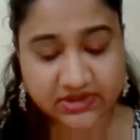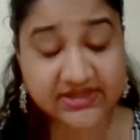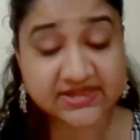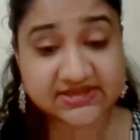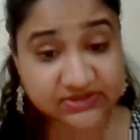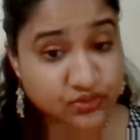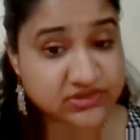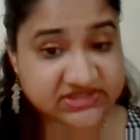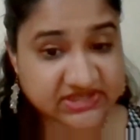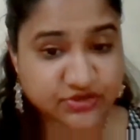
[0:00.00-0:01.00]
in the
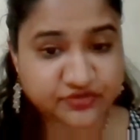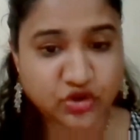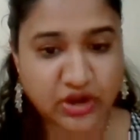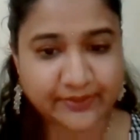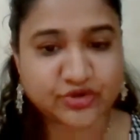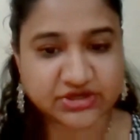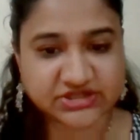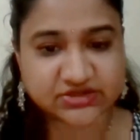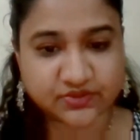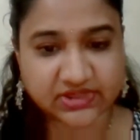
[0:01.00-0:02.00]
schools that you've
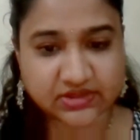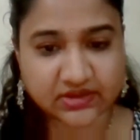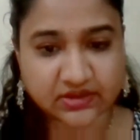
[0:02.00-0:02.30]
collaborated with.